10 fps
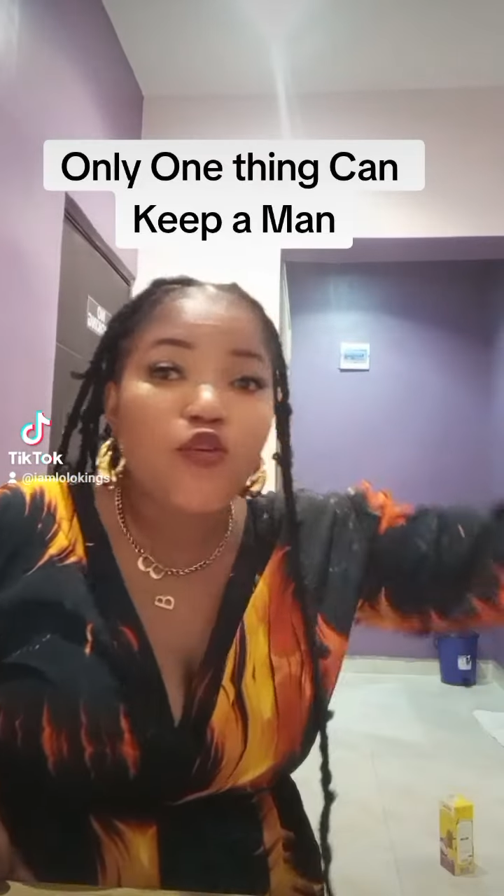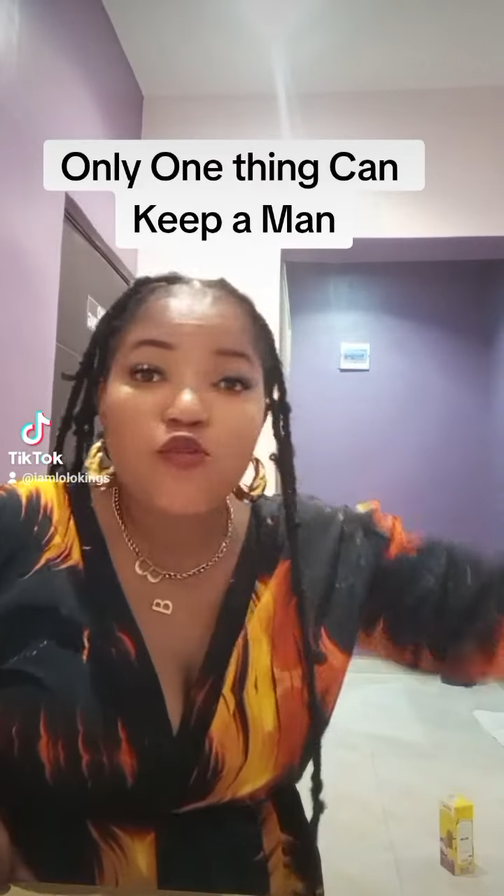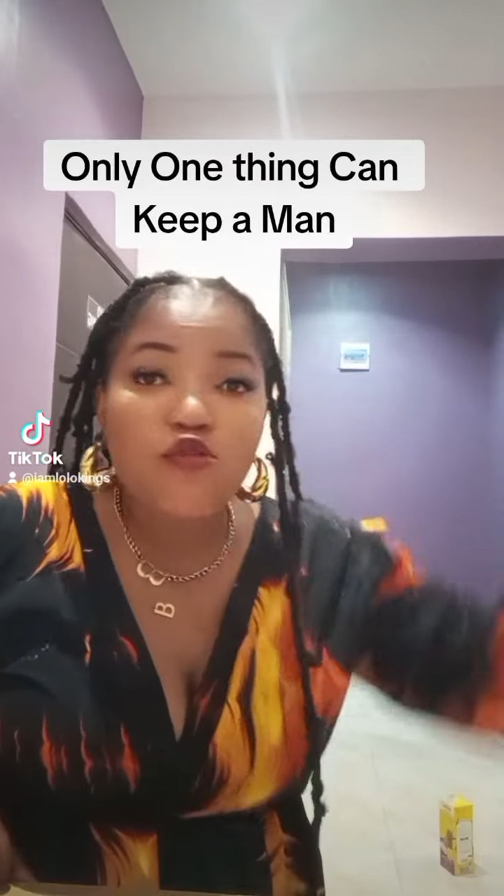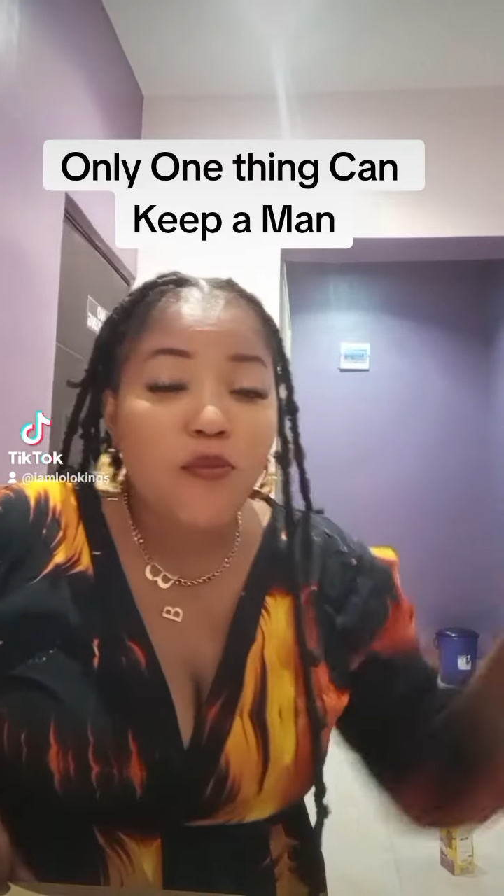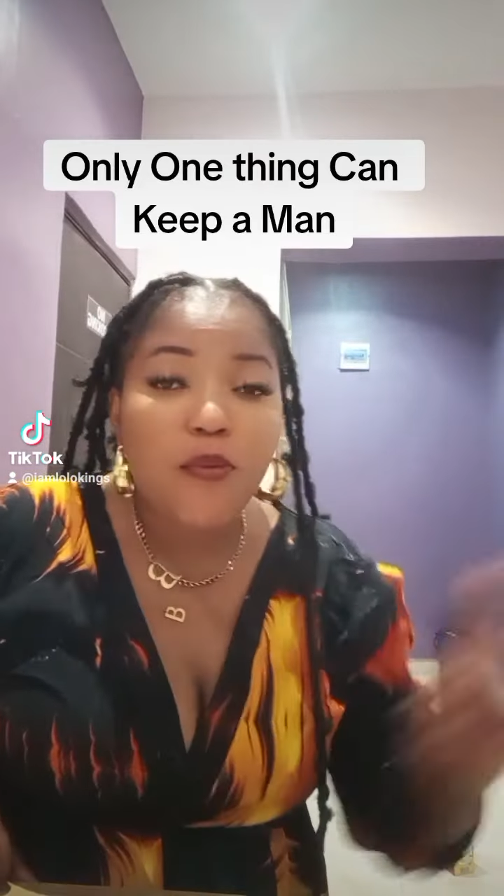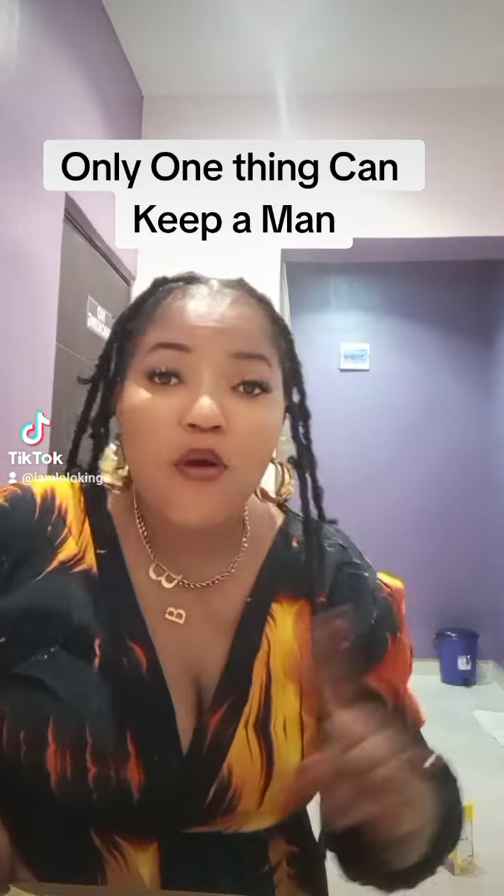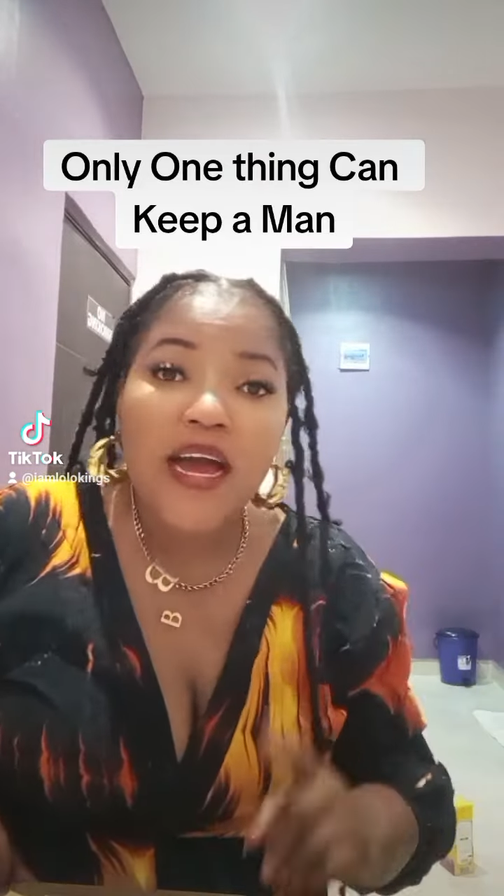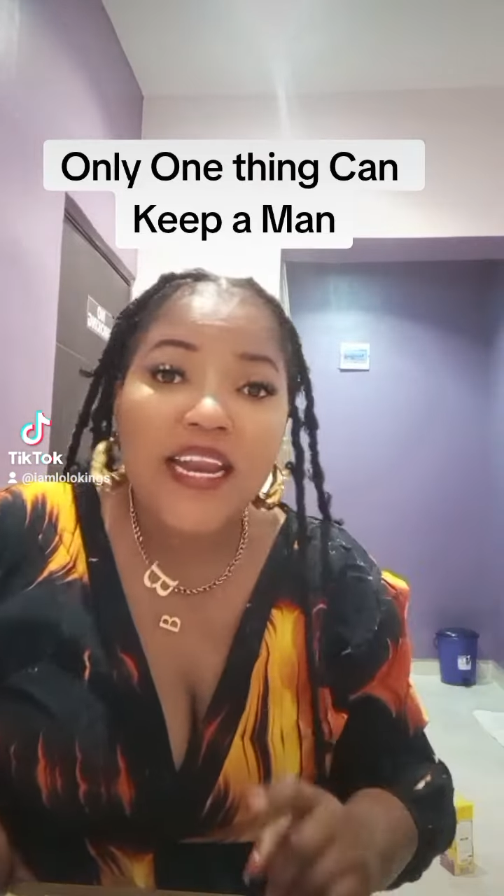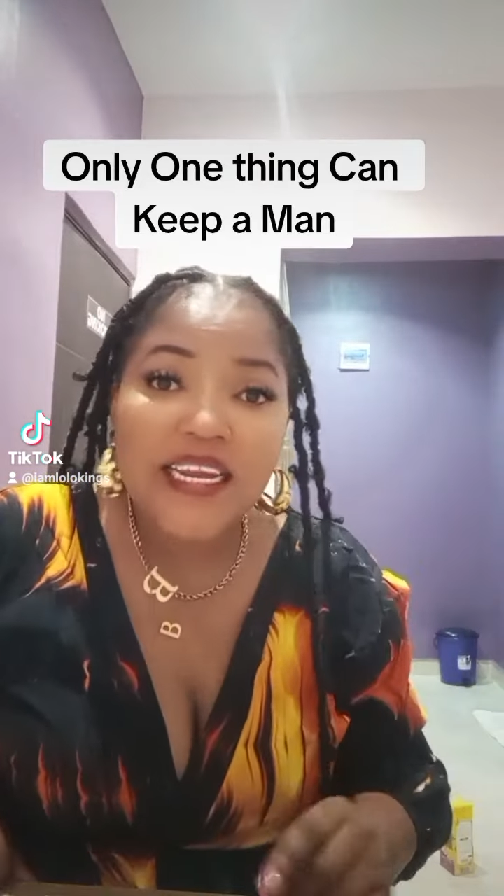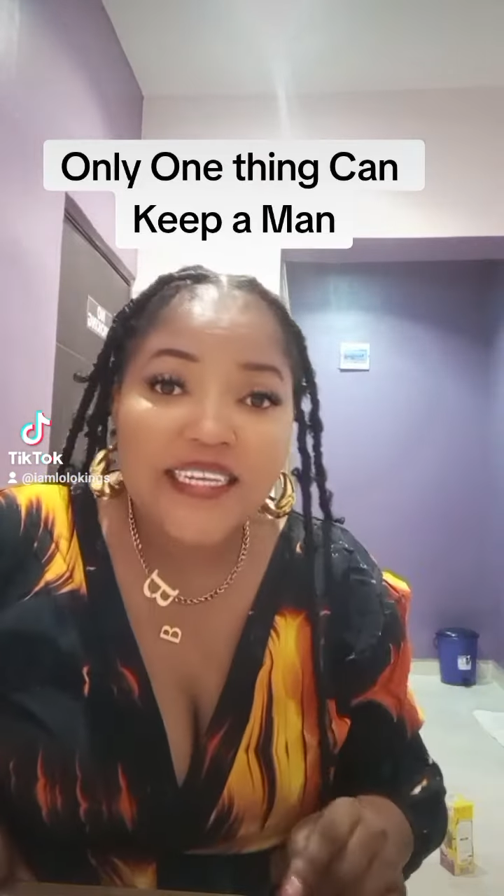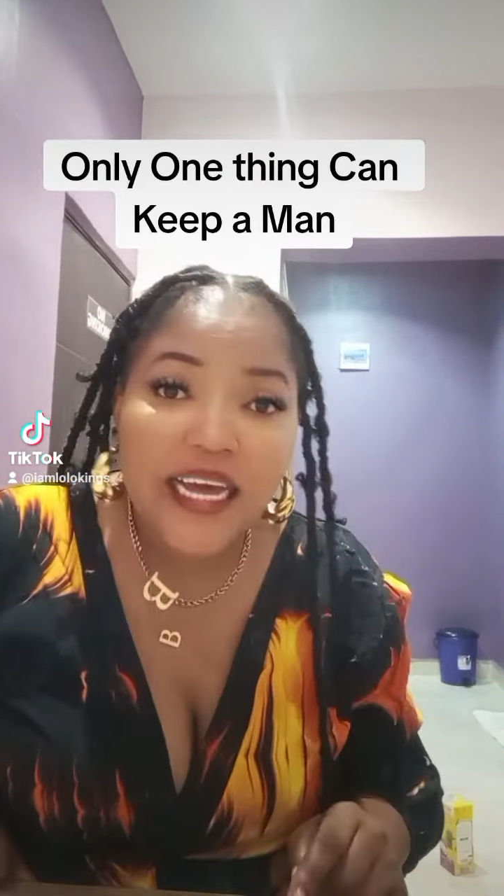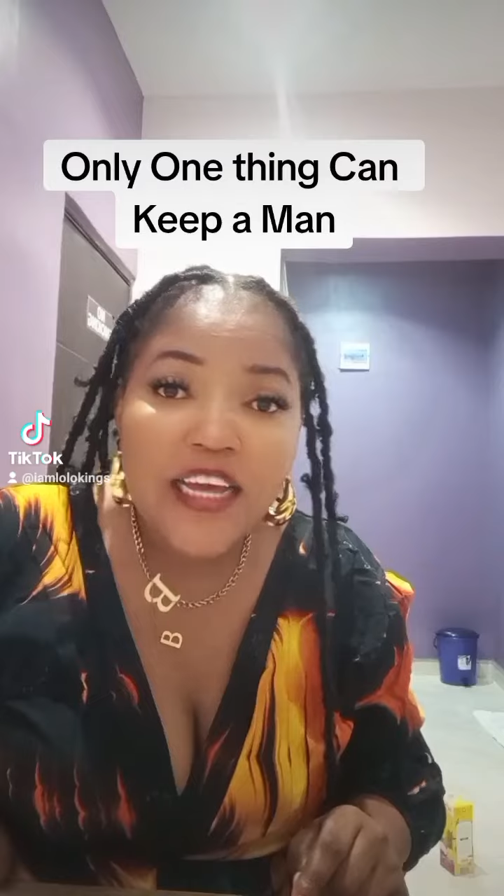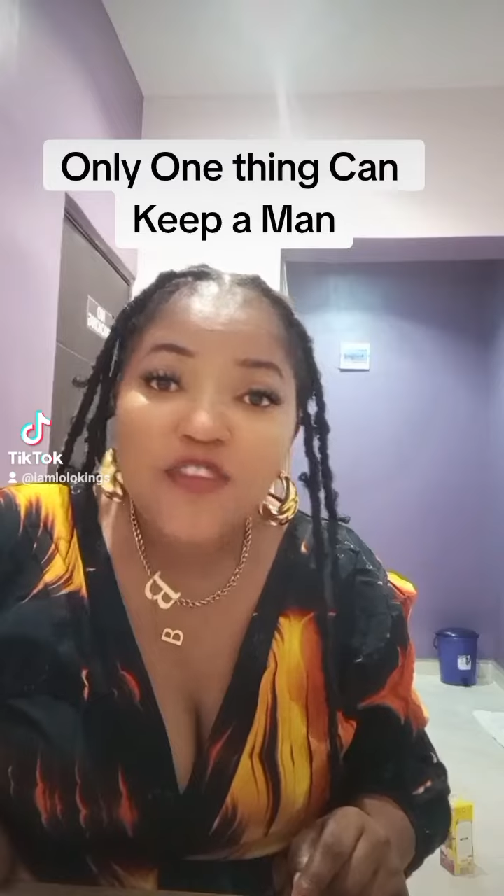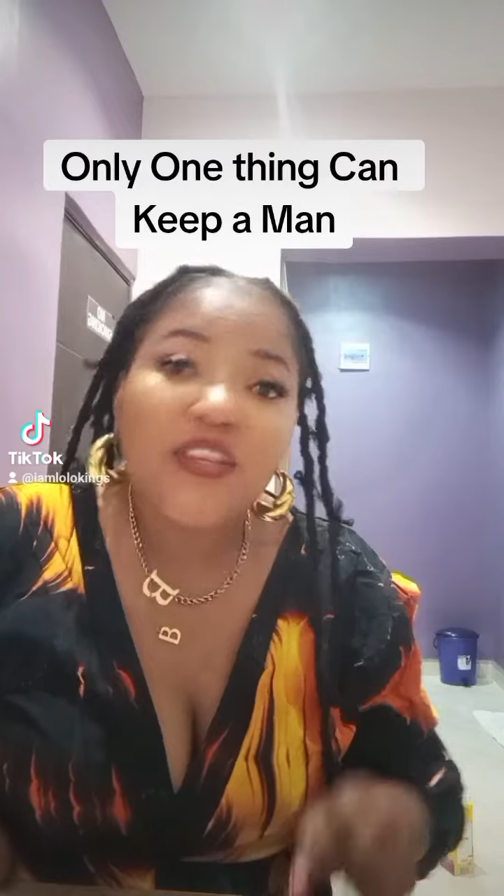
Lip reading: Europe or Canada